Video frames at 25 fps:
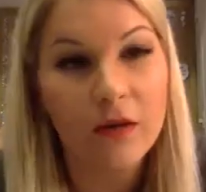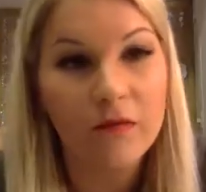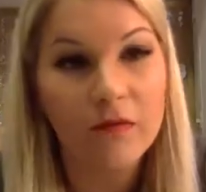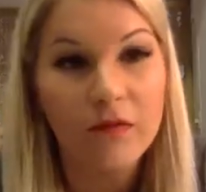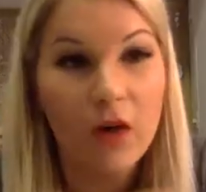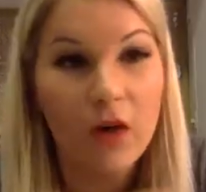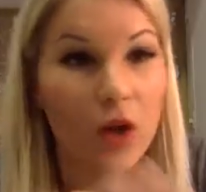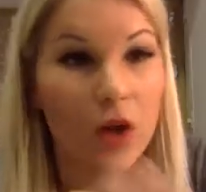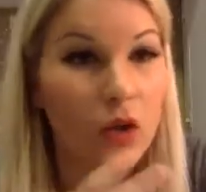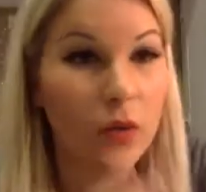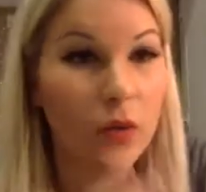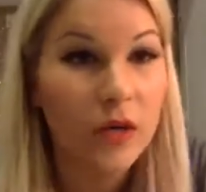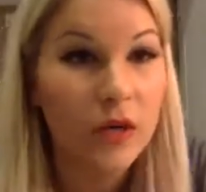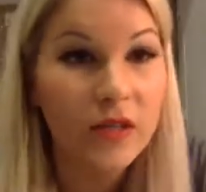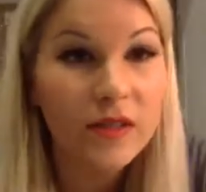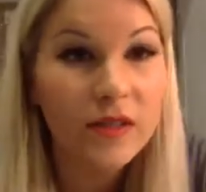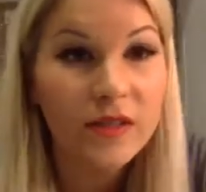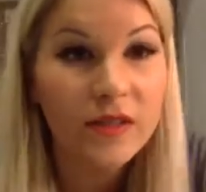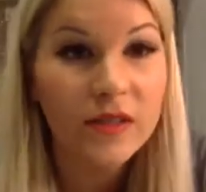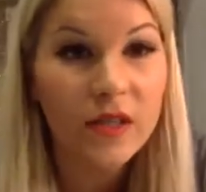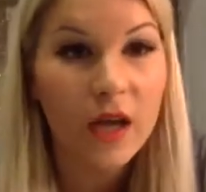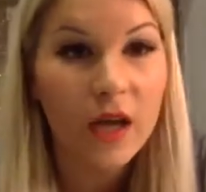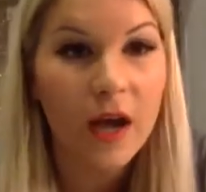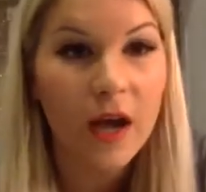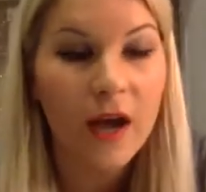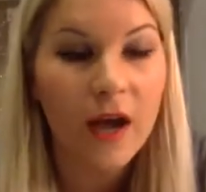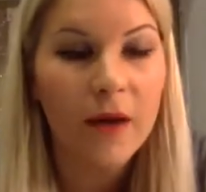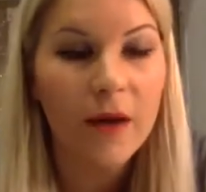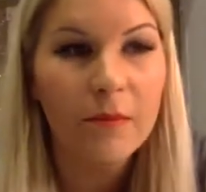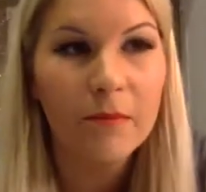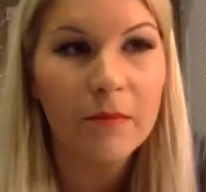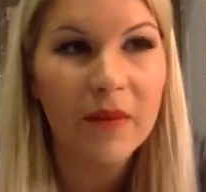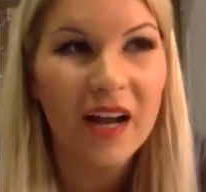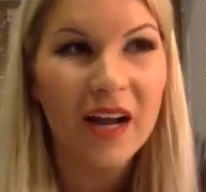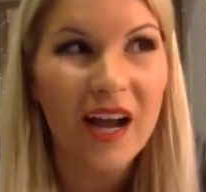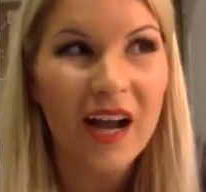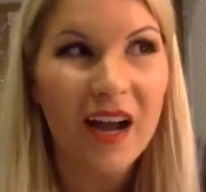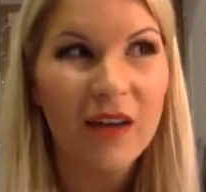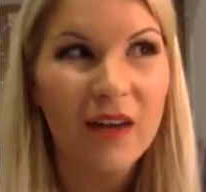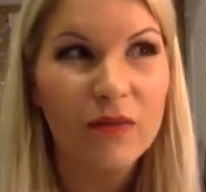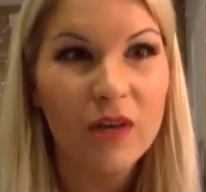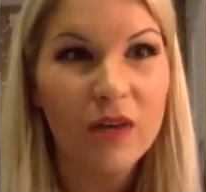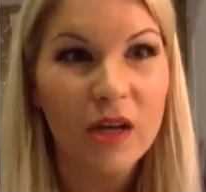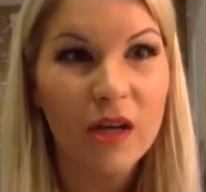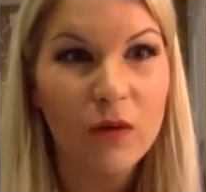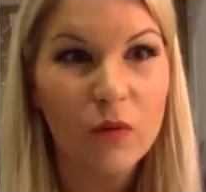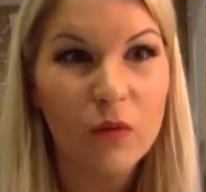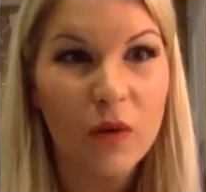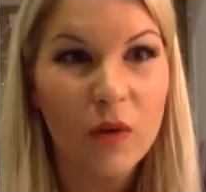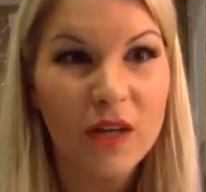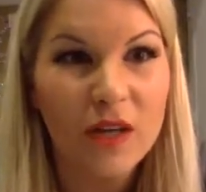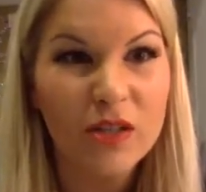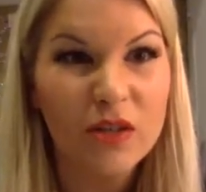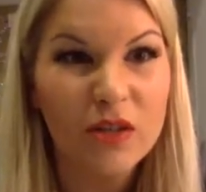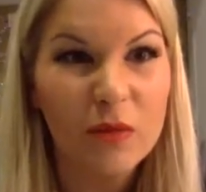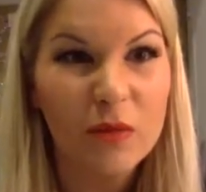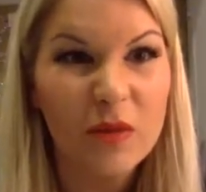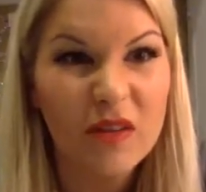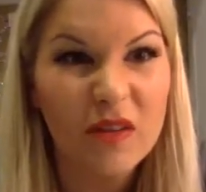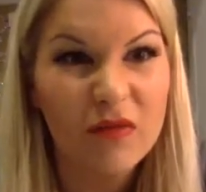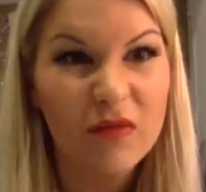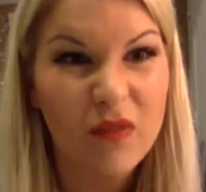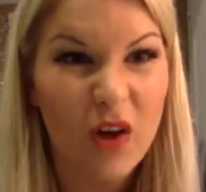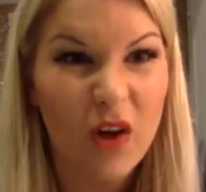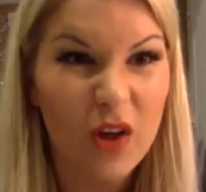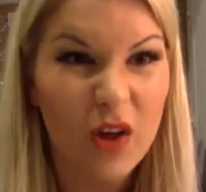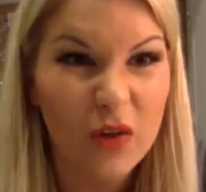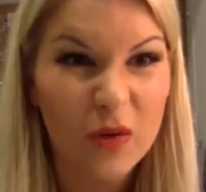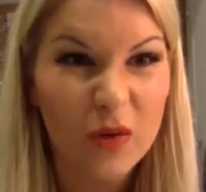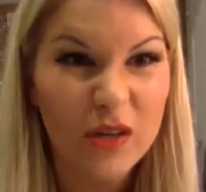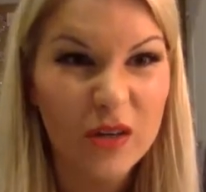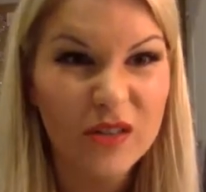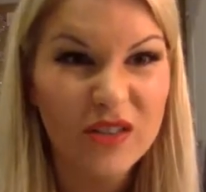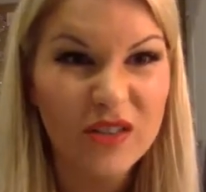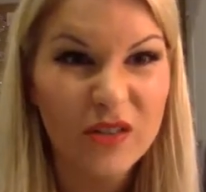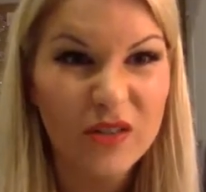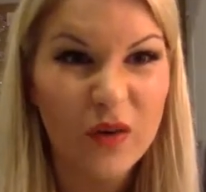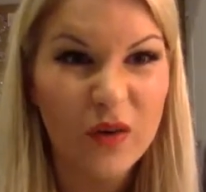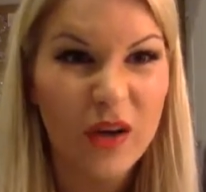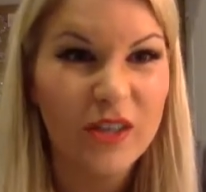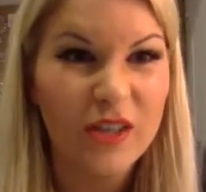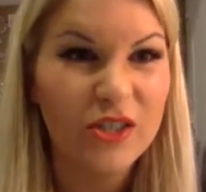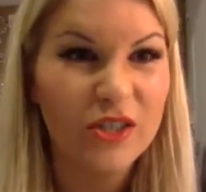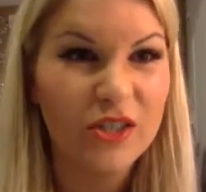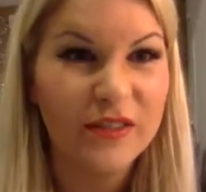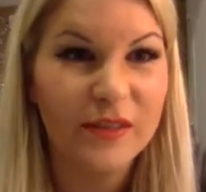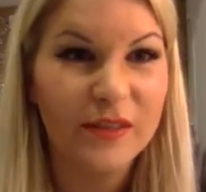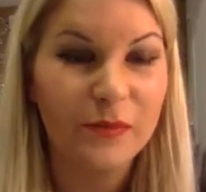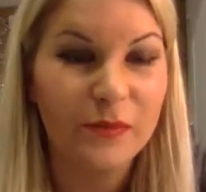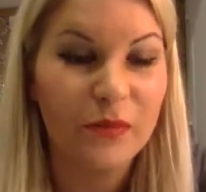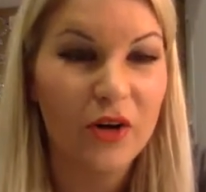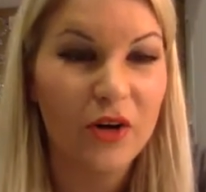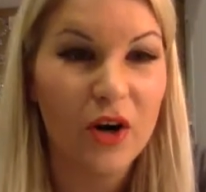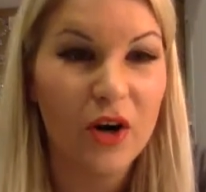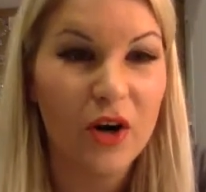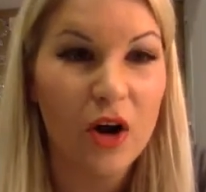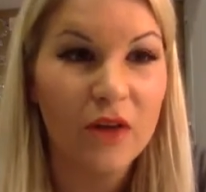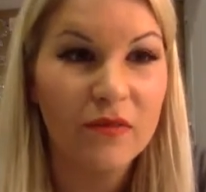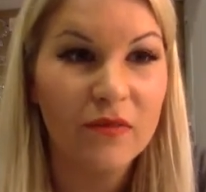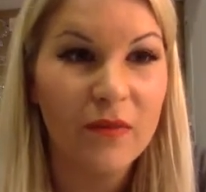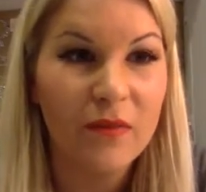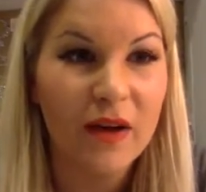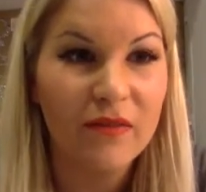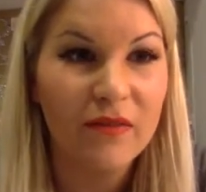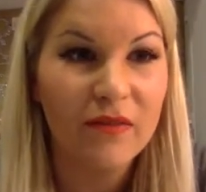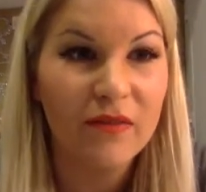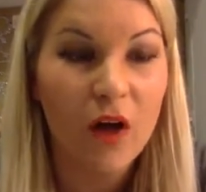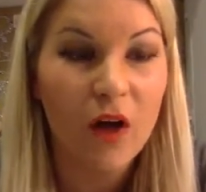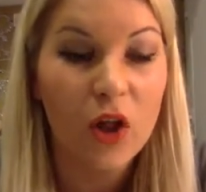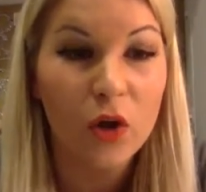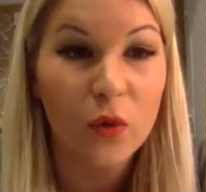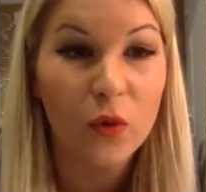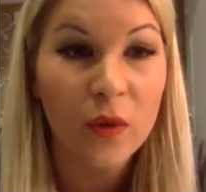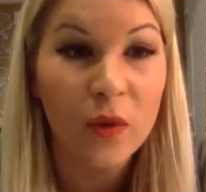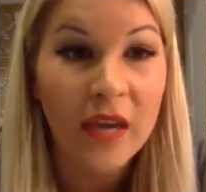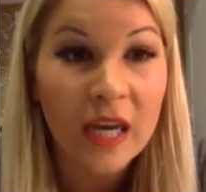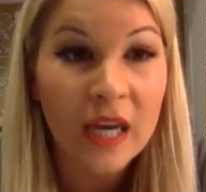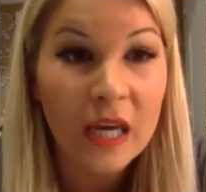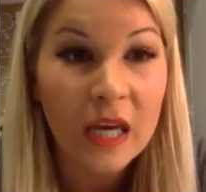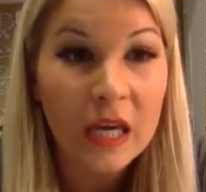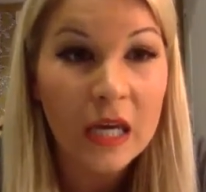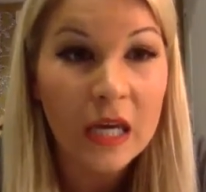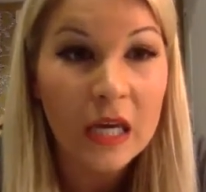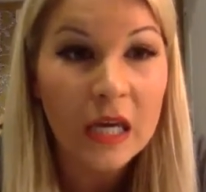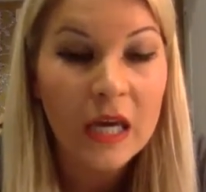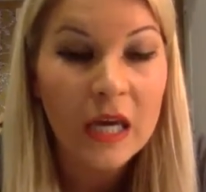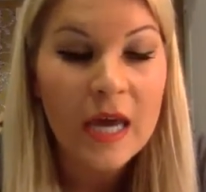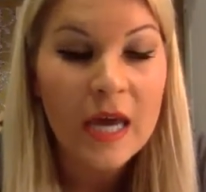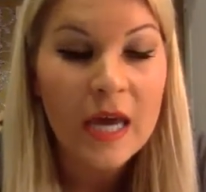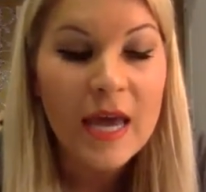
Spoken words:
followers, but I have like way too many followers, so I just print off my following.